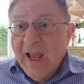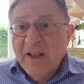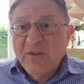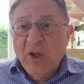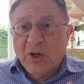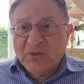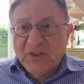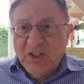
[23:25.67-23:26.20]

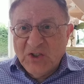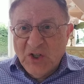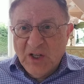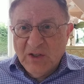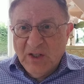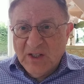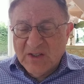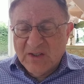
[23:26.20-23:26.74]
They are
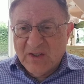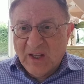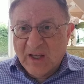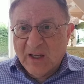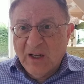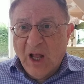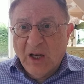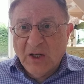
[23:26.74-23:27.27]
teaching this
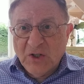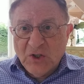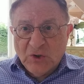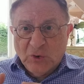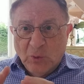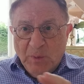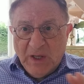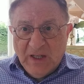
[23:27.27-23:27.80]
technology
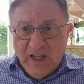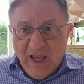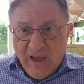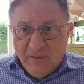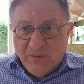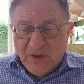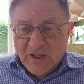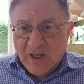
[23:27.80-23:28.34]
to many
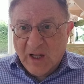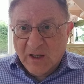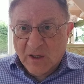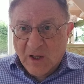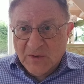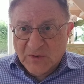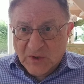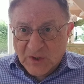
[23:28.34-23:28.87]
African
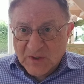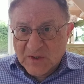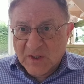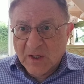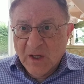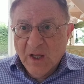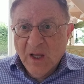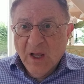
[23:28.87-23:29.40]
countries,